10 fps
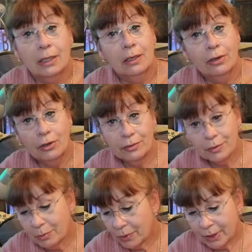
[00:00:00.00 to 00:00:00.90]
not all of
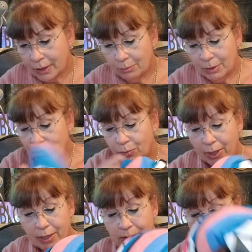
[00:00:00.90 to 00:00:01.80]
them are going to be
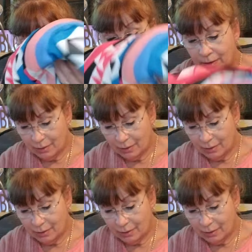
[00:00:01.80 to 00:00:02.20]
brands that,